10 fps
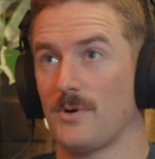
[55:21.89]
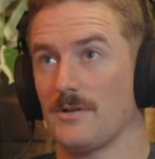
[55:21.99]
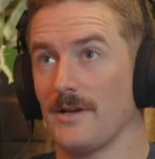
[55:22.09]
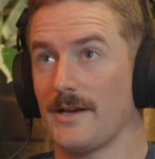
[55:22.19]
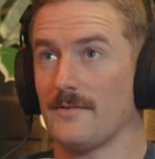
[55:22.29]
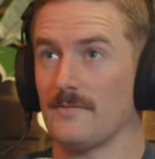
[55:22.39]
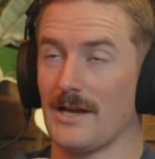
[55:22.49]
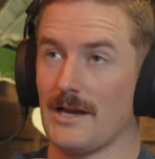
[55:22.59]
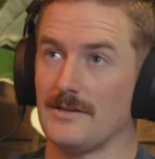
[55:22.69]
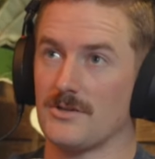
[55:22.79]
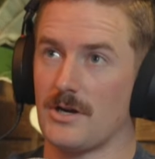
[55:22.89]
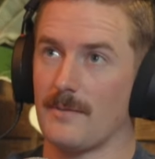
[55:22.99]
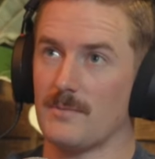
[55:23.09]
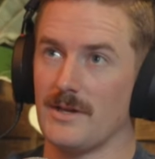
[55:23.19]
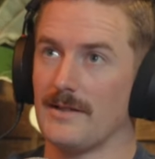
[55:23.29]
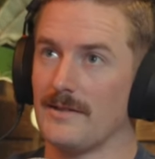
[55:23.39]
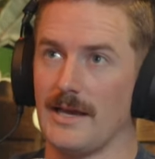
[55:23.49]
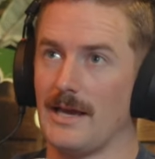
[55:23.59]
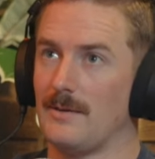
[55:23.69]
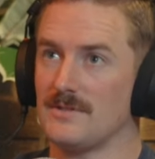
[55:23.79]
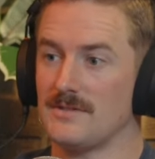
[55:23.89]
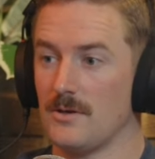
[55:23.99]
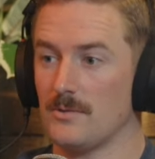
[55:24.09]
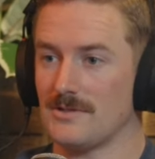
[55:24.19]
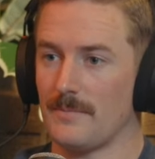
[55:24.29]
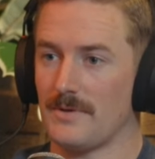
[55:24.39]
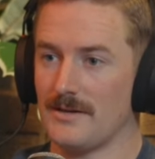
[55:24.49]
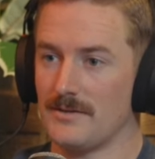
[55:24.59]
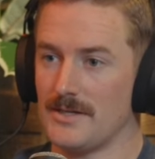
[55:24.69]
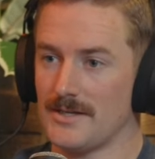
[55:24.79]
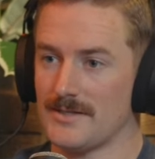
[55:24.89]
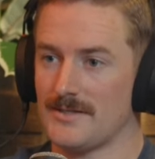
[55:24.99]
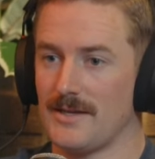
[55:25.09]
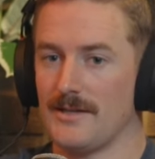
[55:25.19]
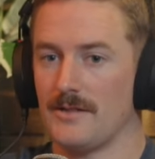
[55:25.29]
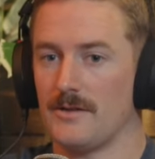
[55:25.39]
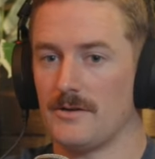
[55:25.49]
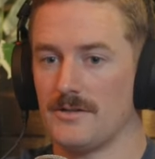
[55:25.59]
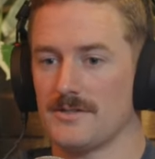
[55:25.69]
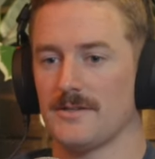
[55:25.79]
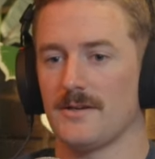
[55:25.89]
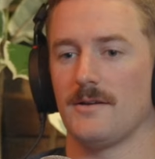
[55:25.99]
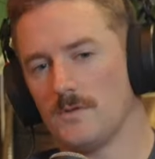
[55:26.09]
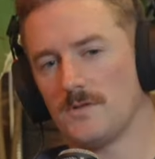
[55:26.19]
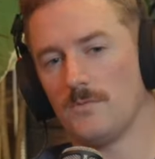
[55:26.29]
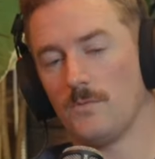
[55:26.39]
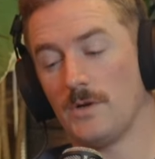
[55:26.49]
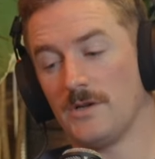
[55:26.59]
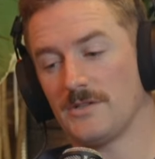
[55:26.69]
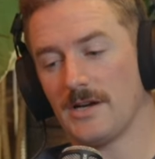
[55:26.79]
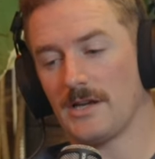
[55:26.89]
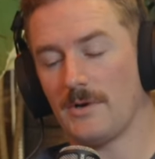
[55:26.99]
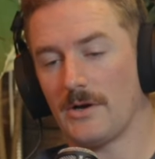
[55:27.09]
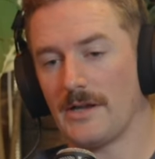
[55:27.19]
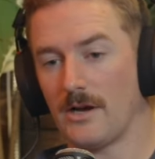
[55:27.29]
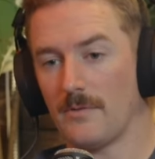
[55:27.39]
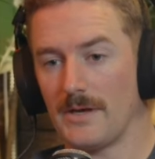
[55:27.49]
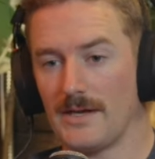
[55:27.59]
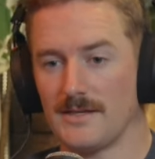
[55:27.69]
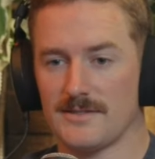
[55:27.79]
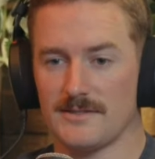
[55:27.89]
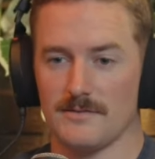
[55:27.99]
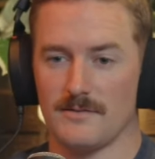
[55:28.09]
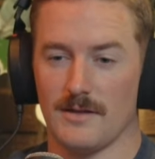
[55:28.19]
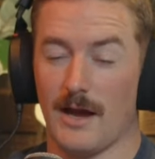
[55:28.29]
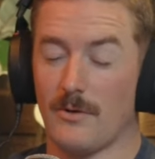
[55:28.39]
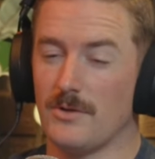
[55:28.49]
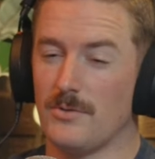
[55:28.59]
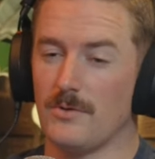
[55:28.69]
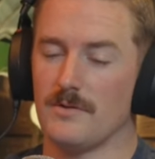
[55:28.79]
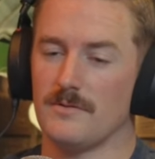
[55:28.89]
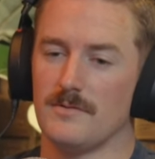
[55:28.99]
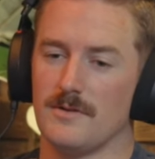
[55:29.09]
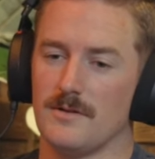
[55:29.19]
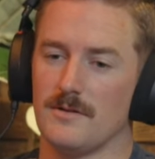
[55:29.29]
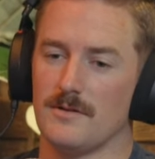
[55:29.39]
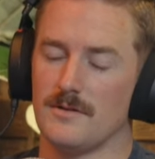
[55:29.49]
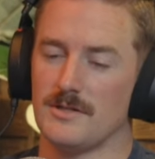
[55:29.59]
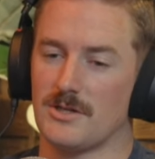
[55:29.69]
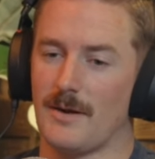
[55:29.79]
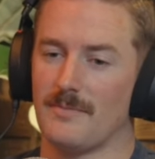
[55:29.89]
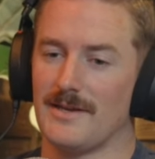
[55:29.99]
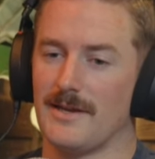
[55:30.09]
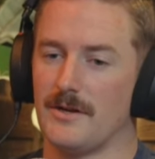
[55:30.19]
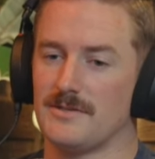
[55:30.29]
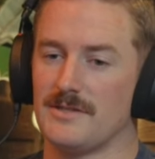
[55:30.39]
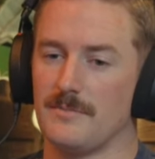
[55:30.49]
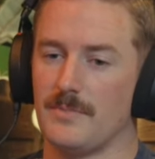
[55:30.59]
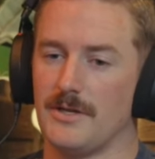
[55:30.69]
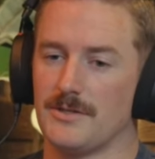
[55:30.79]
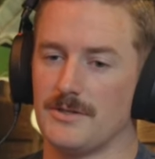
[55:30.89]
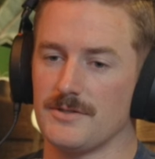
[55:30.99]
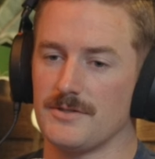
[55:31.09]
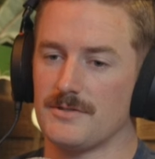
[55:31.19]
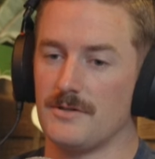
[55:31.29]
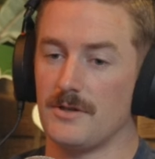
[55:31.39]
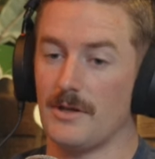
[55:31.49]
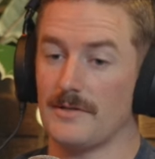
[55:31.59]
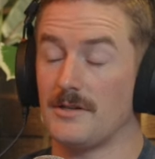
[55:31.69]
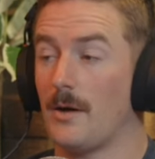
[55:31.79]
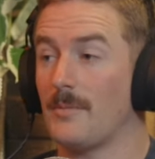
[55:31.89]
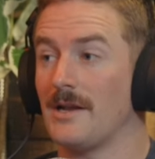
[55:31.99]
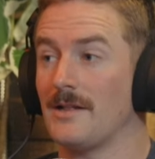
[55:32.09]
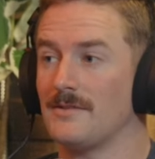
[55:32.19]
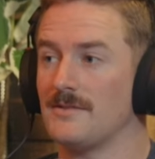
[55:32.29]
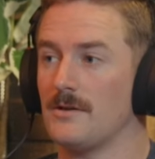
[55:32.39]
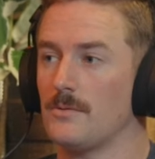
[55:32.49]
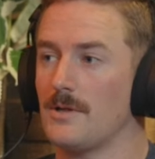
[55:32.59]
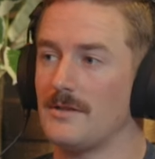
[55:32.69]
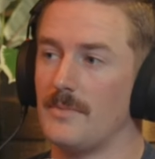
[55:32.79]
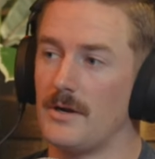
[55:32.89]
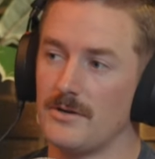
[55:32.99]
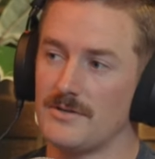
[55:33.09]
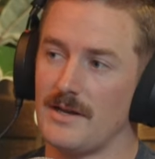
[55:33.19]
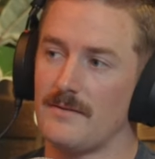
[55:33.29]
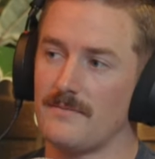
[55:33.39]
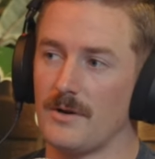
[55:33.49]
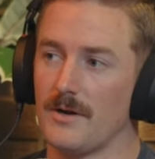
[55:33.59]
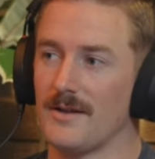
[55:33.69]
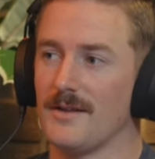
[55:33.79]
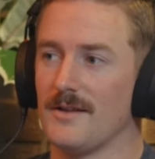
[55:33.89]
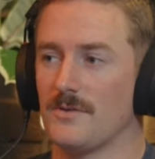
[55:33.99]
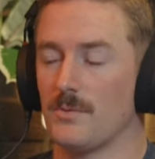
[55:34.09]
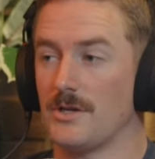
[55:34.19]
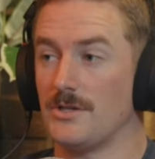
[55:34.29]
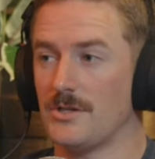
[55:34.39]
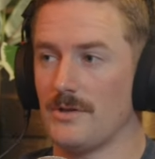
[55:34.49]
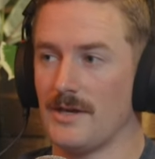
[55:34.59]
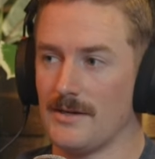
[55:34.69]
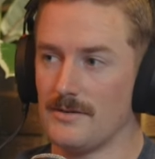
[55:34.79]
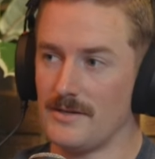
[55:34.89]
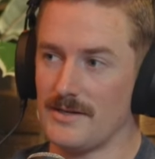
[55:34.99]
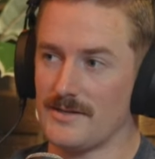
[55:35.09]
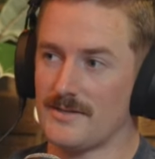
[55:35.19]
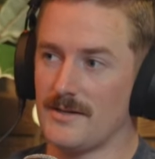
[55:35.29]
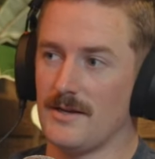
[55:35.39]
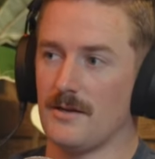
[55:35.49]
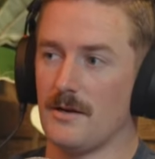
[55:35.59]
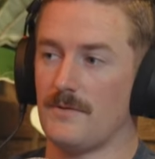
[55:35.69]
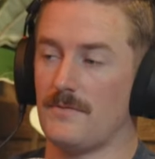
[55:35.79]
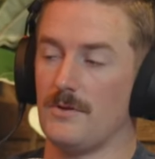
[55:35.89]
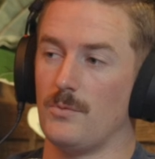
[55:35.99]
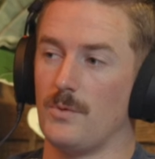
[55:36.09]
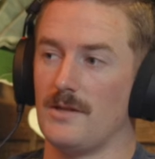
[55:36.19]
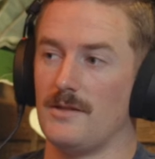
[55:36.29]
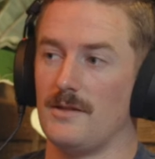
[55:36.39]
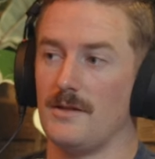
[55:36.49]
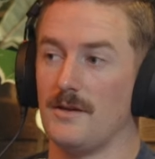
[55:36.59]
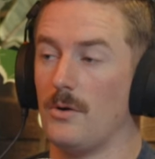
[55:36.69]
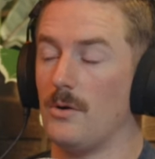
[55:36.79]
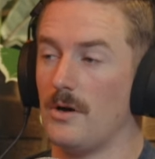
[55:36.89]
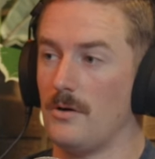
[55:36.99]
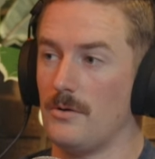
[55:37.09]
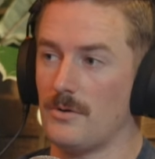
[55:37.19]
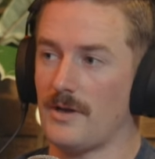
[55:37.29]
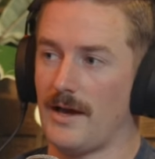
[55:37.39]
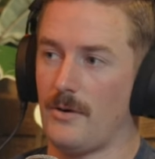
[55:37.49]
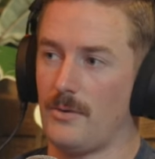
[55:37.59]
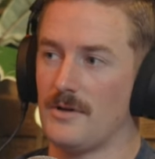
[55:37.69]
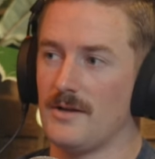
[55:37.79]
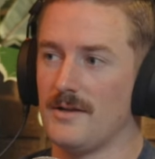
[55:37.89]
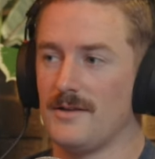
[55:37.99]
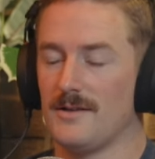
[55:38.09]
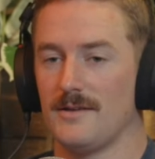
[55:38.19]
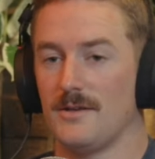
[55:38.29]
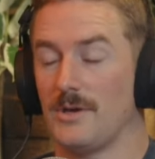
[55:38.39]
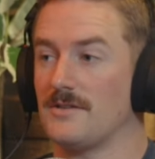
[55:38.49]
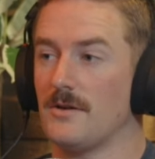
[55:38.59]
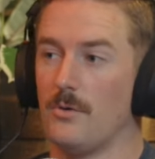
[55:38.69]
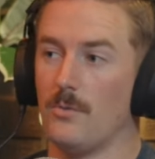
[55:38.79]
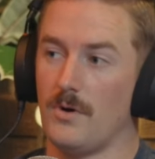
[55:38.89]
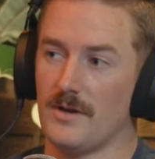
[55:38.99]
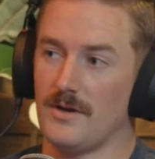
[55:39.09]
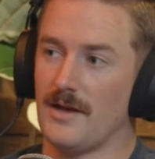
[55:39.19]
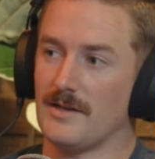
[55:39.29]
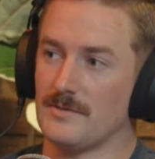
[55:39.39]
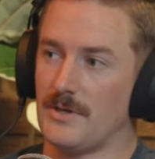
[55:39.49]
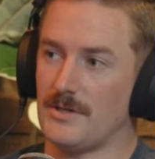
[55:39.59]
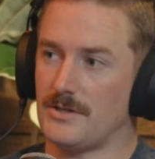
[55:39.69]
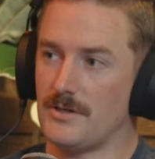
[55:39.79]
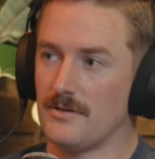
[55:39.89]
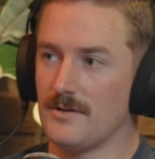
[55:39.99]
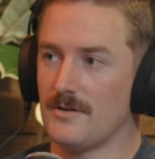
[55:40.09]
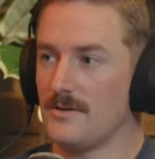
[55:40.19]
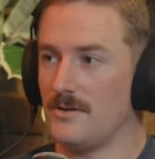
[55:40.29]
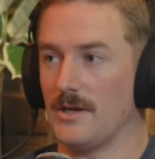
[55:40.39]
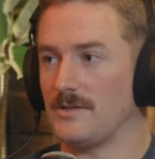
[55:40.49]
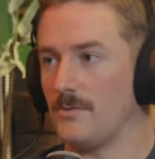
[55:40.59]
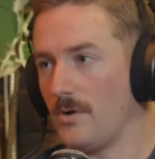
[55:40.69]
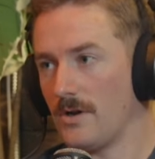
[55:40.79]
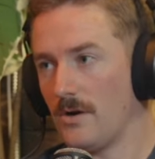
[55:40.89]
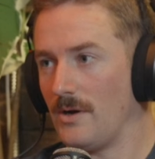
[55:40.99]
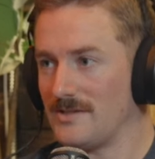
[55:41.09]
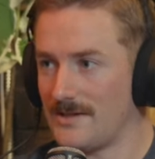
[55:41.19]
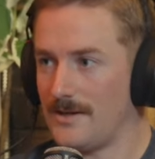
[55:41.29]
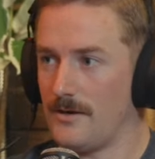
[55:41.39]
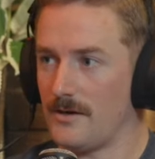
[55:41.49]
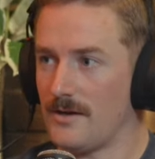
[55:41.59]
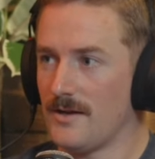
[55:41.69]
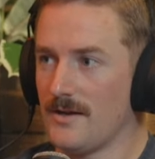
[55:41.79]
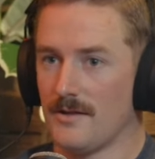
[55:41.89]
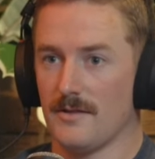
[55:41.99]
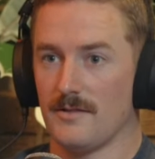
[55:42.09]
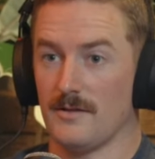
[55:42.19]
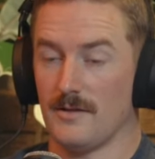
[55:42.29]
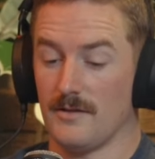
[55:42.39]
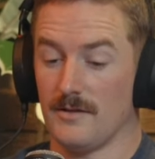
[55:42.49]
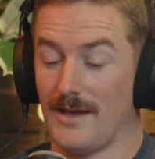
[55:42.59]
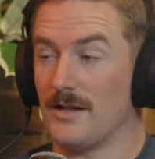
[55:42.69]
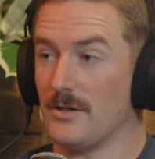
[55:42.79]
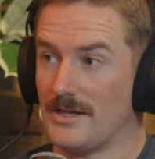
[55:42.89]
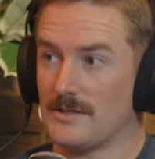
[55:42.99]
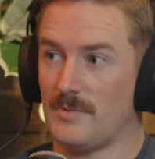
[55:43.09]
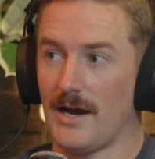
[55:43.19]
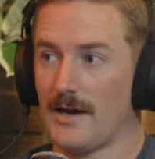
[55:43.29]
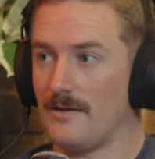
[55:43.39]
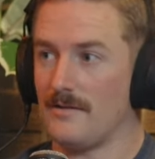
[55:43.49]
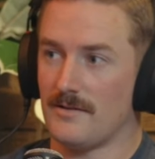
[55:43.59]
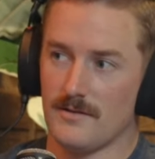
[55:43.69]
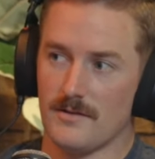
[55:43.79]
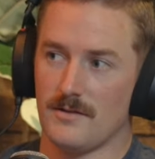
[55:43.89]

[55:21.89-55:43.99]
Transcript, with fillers: part, like like I described late in the games, those type of analytics, and then there's when you're talking about getting on base. How do you describe to hitters and to pitchers, you know, like the dominating the zone, like the Mariners have, right? To where you show the analytics of if you win the 0 count, you get to 1 as a pitcher, you get to one-zero as a hitter, the the analytics behind